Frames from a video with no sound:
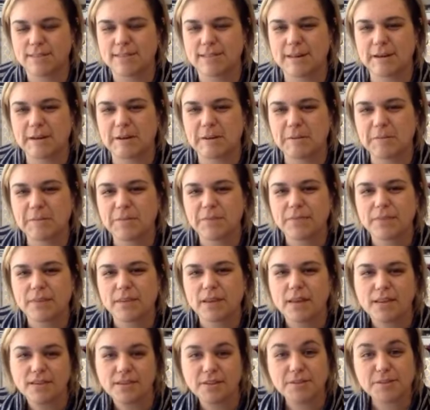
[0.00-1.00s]
So
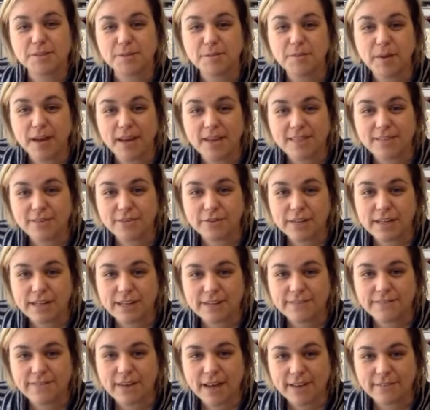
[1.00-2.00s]
those are my
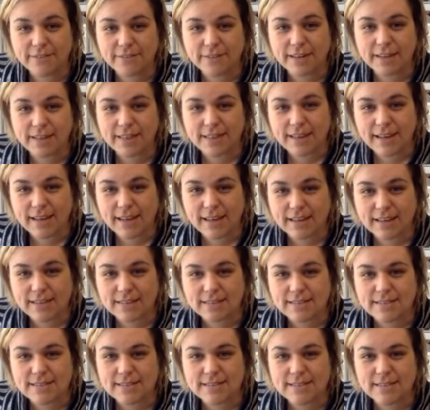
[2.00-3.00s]
three favorite
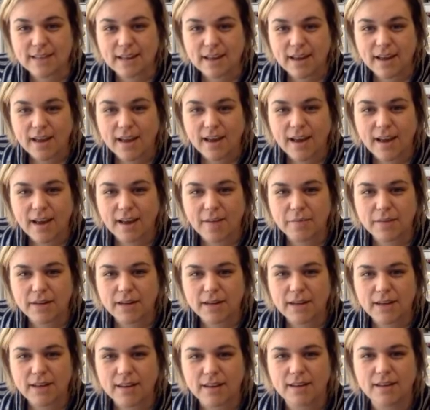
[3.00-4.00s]
things. I'm going
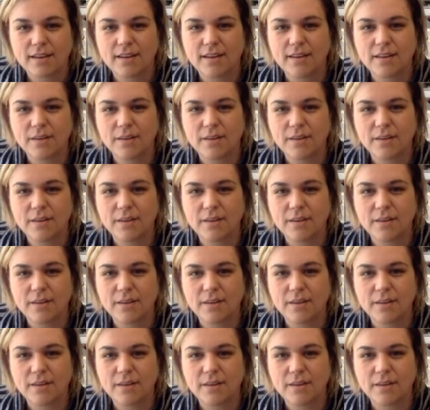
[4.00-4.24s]
to